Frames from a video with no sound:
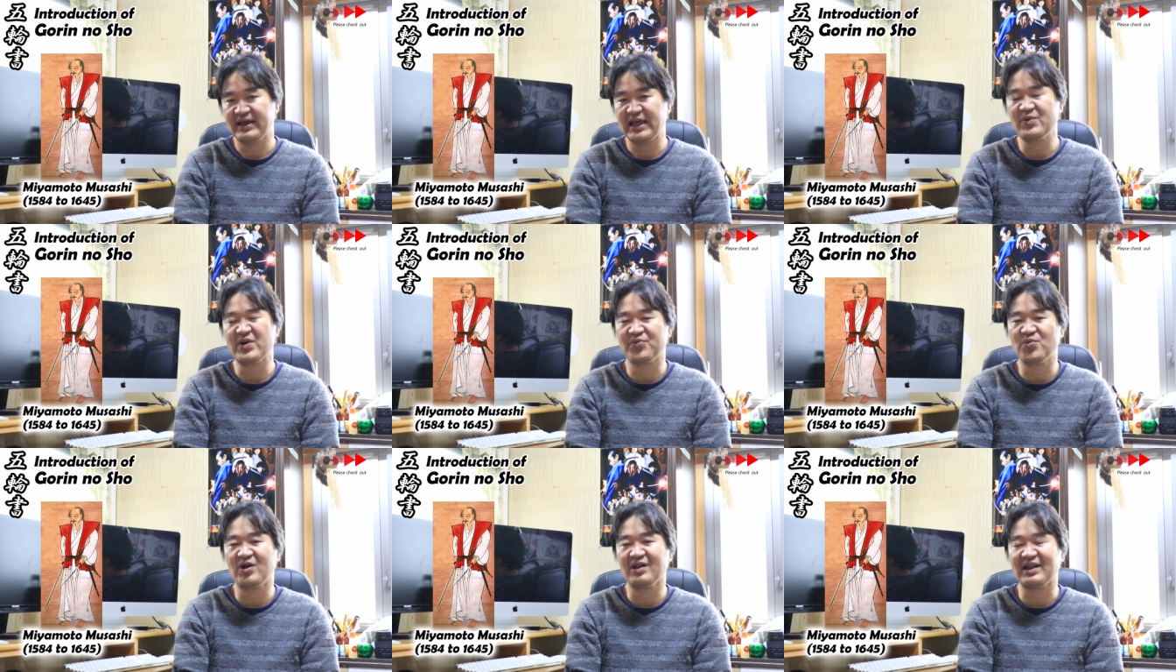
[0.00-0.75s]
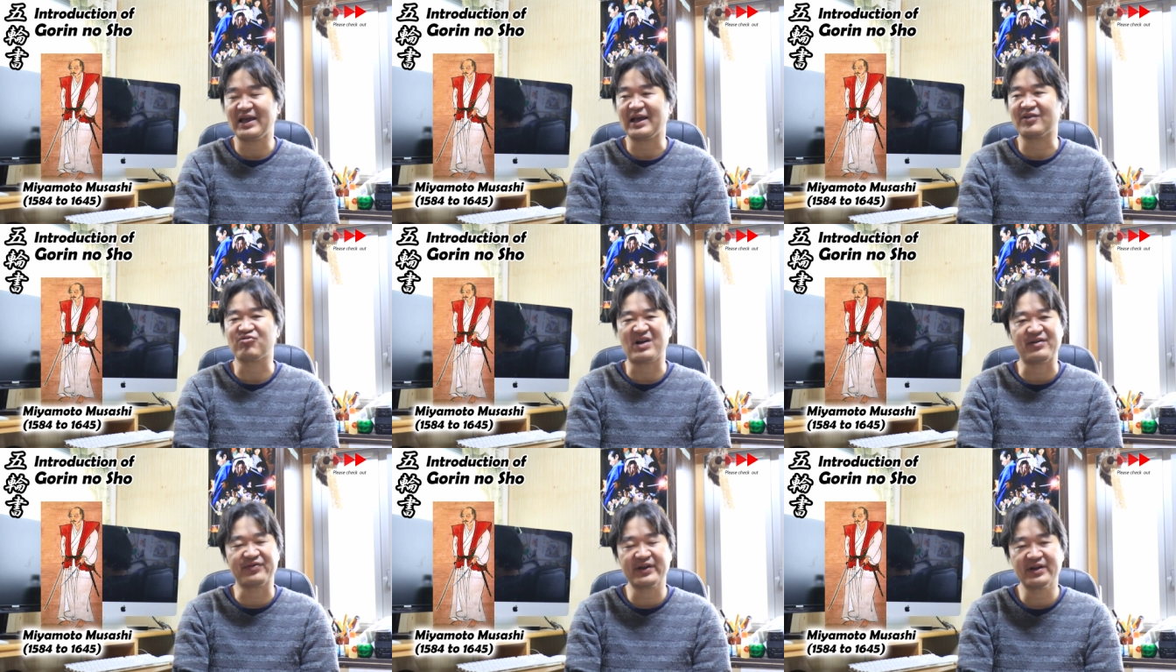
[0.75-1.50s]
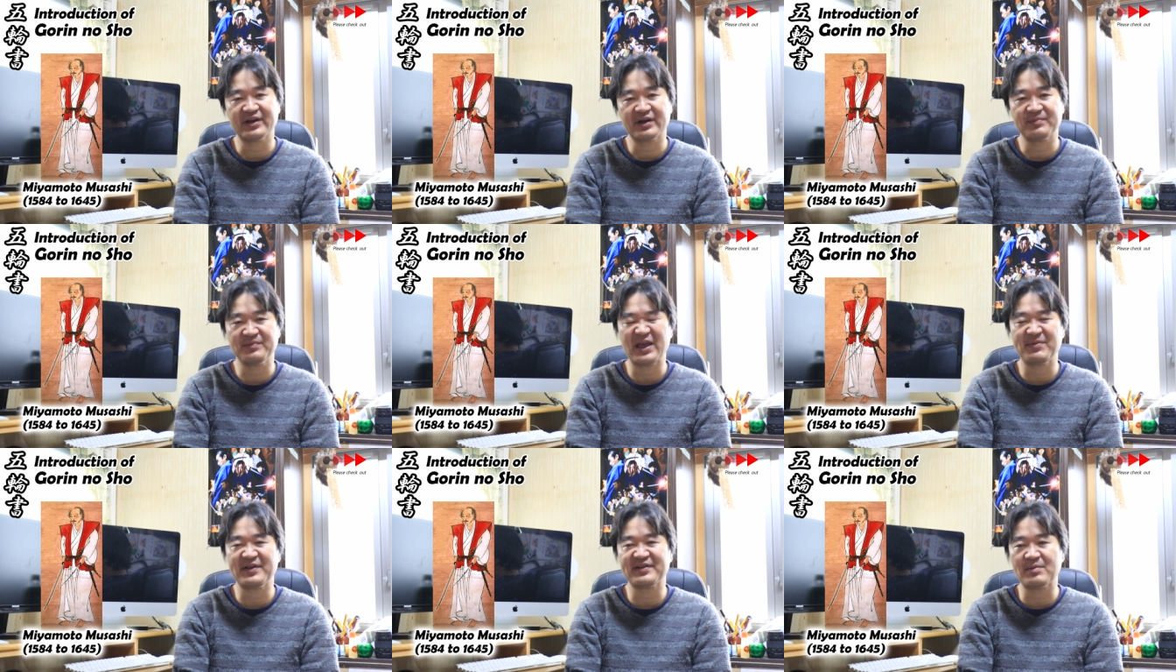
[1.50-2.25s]
It was more like a draft.
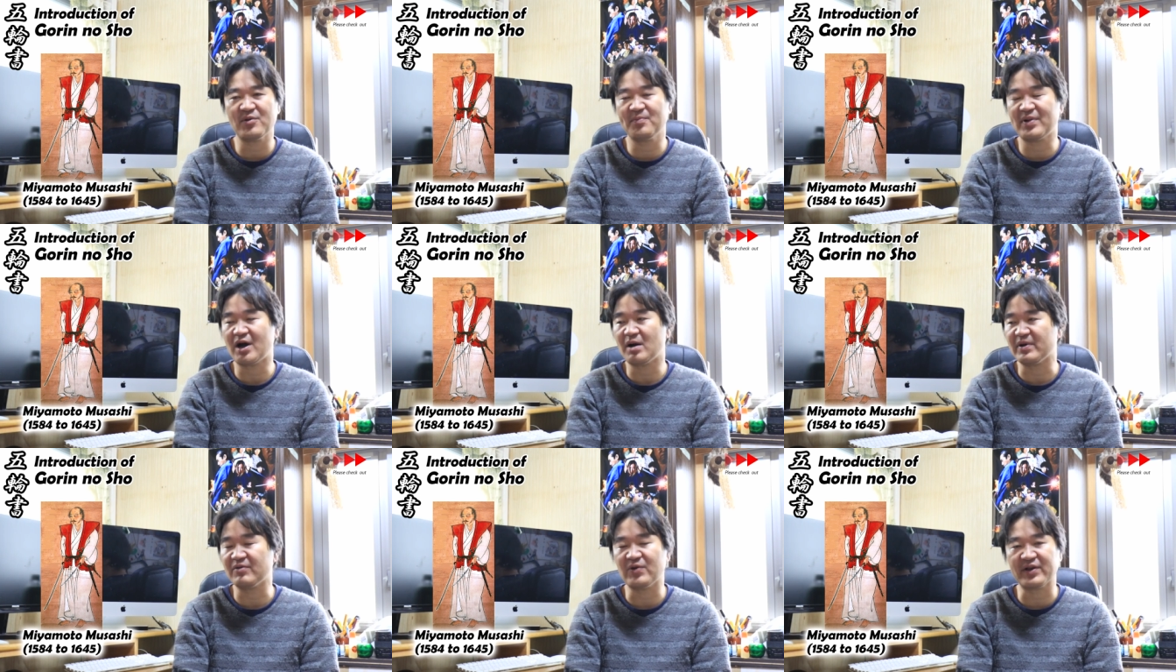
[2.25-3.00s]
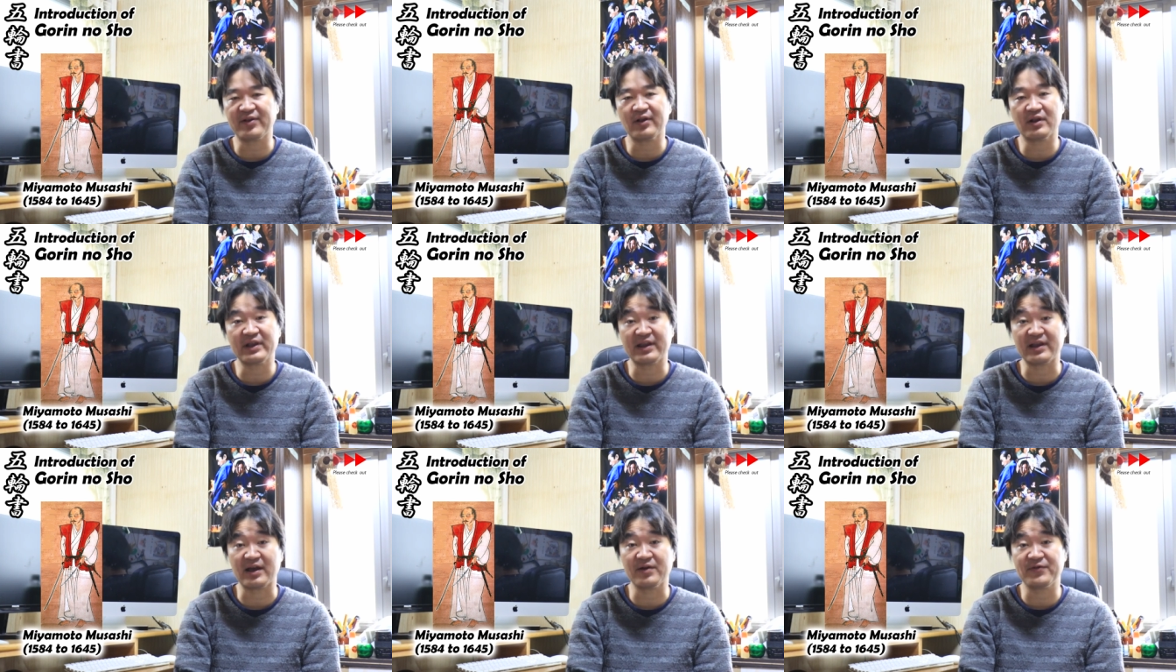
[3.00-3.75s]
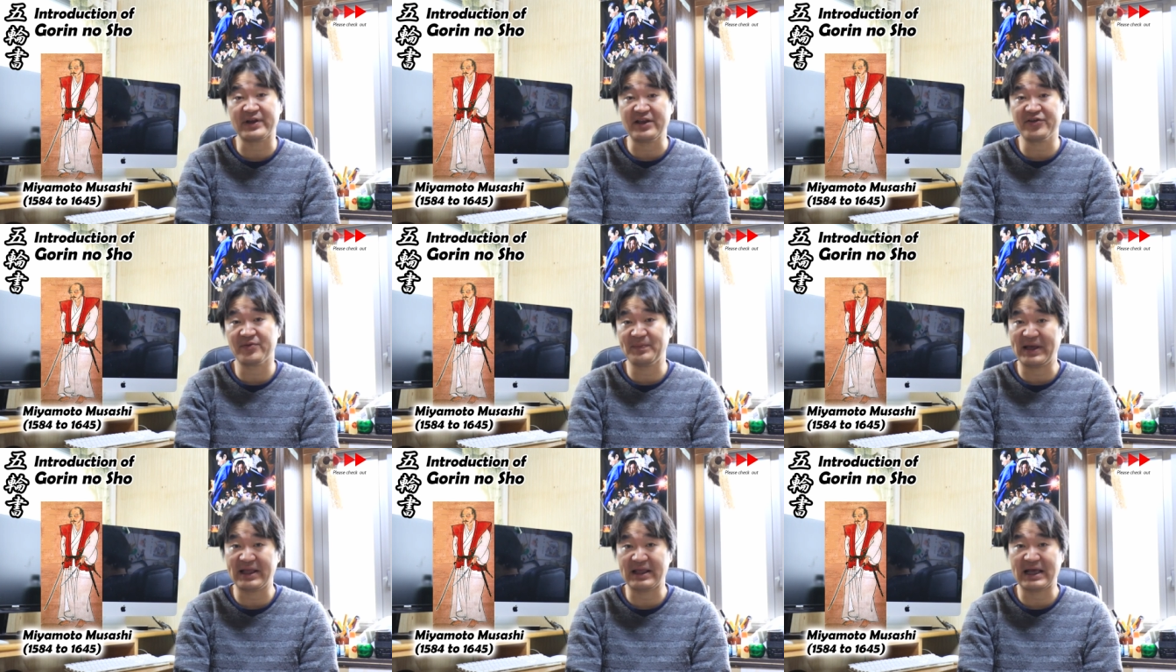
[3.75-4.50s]
Maybe some part was uh, finished,
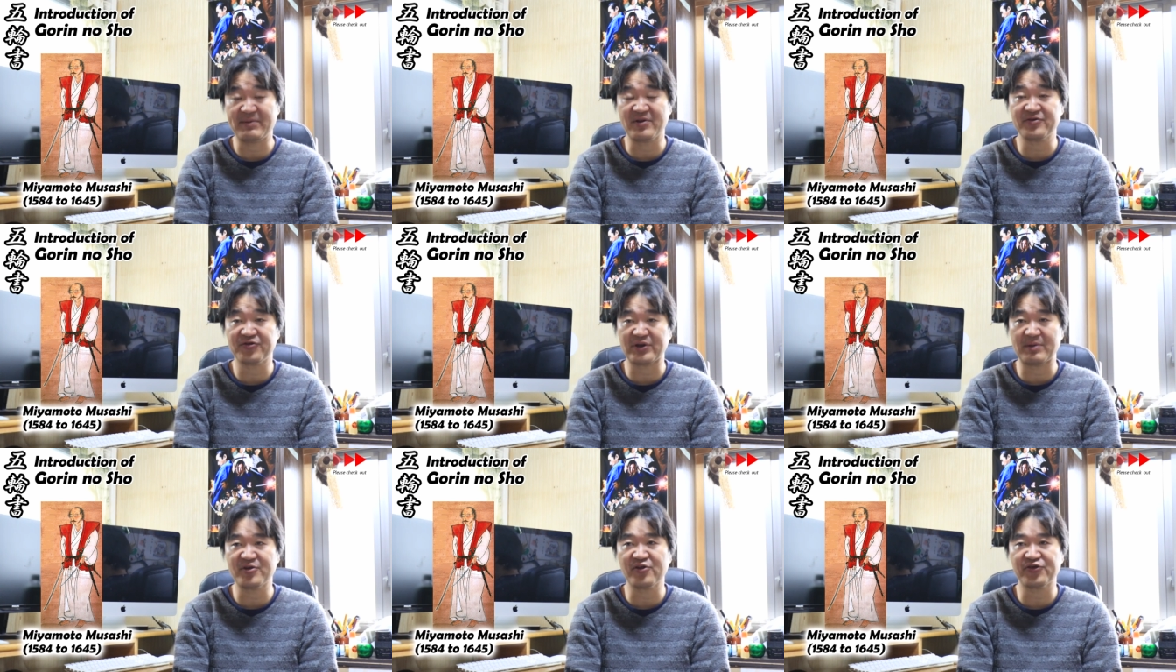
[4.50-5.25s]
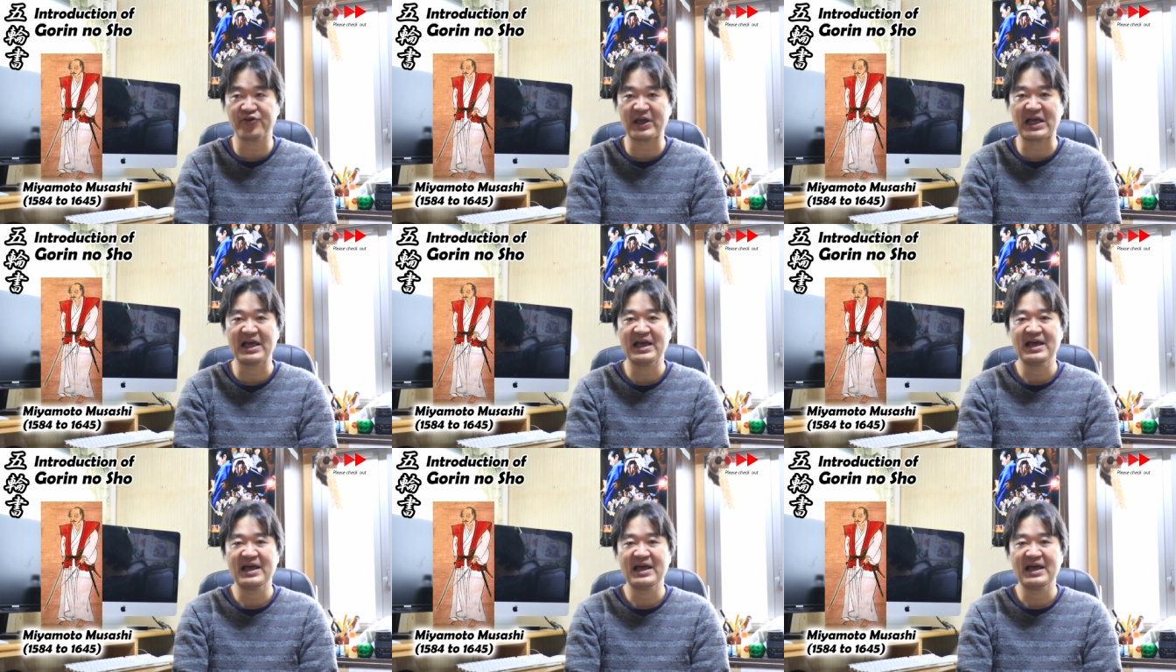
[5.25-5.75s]
but I'm not. I'm not sure